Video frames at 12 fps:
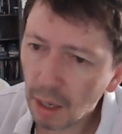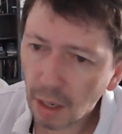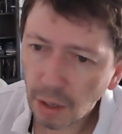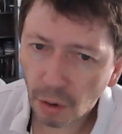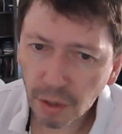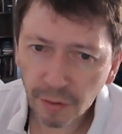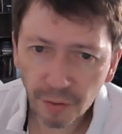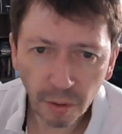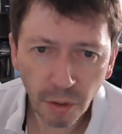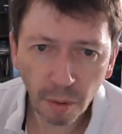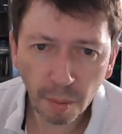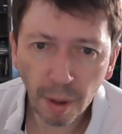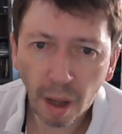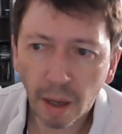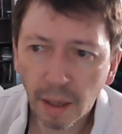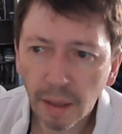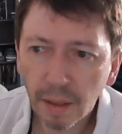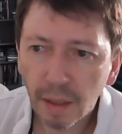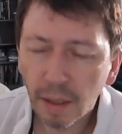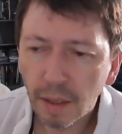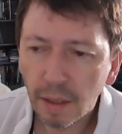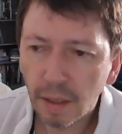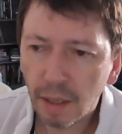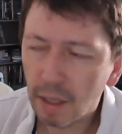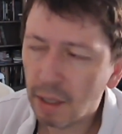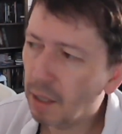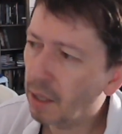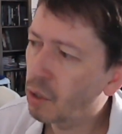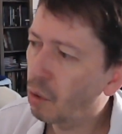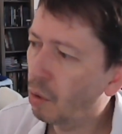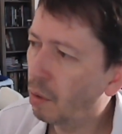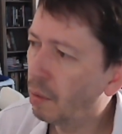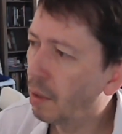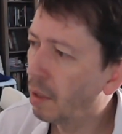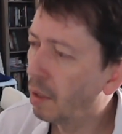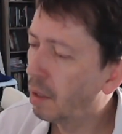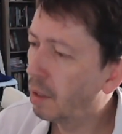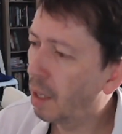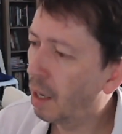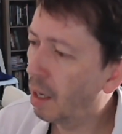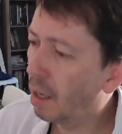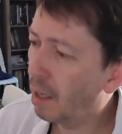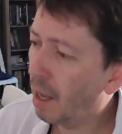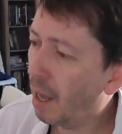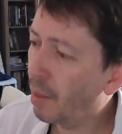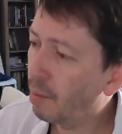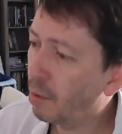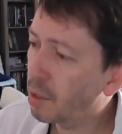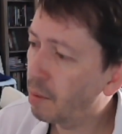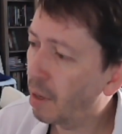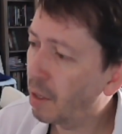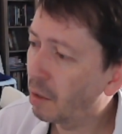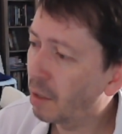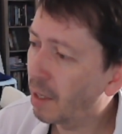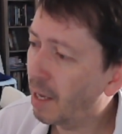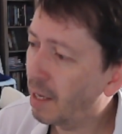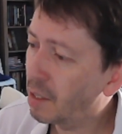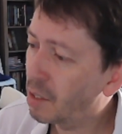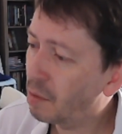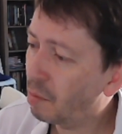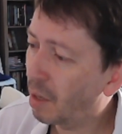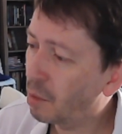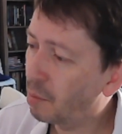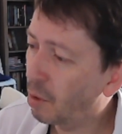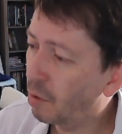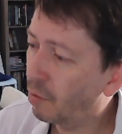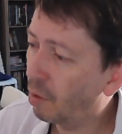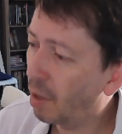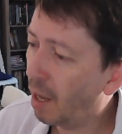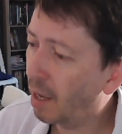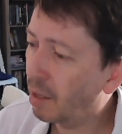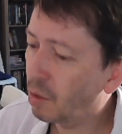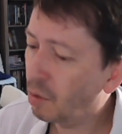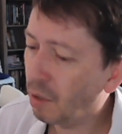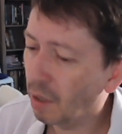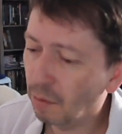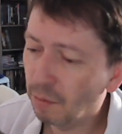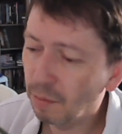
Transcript: Not difficult to apply at all. And the Monster Manual is, well, it's beautiful, and you